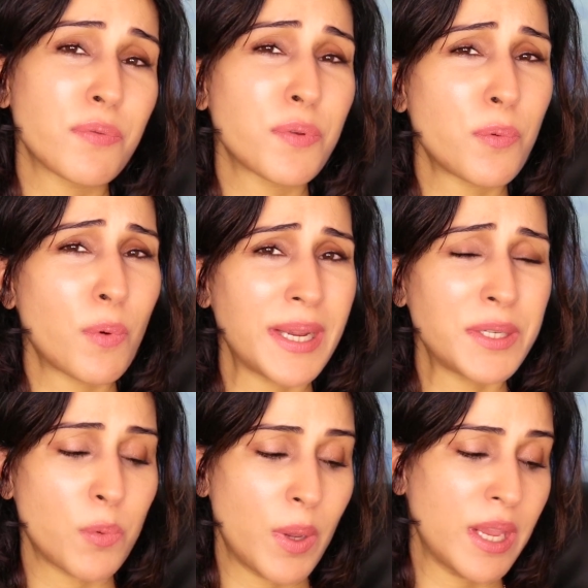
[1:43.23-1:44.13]
the
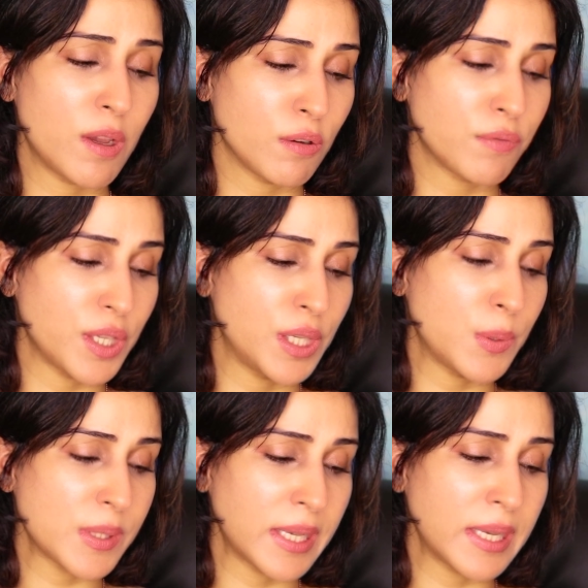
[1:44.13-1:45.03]
right way of
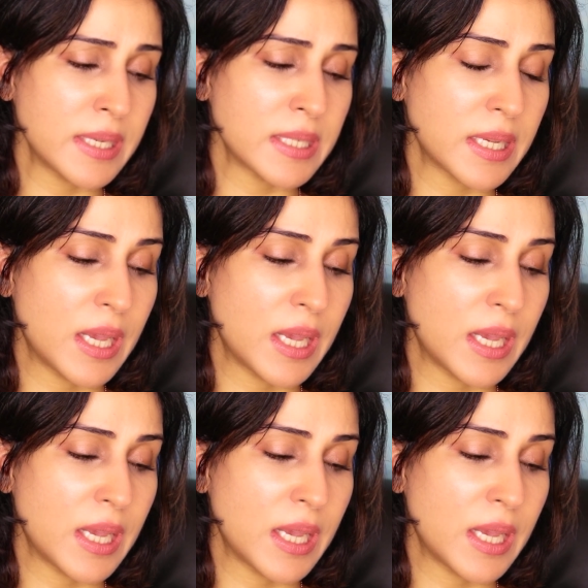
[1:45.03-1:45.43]
using it.